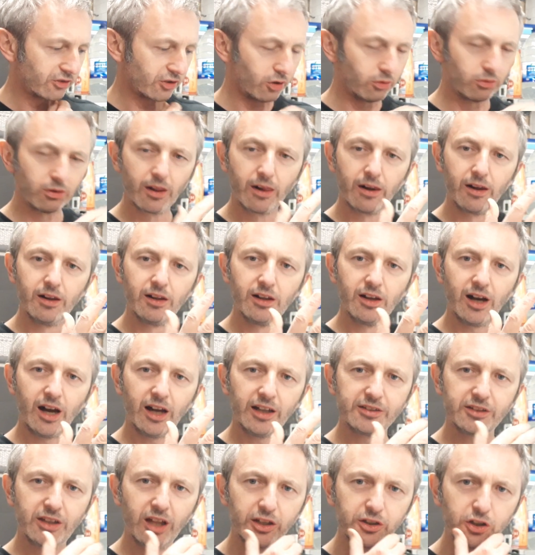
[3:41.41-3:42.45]
So
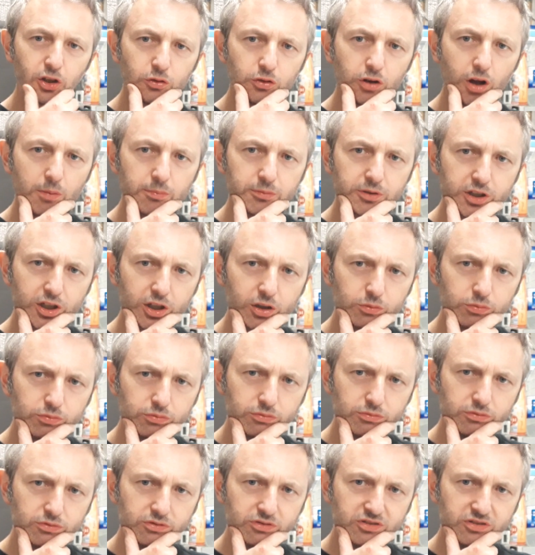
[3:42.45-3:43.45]
I do normally do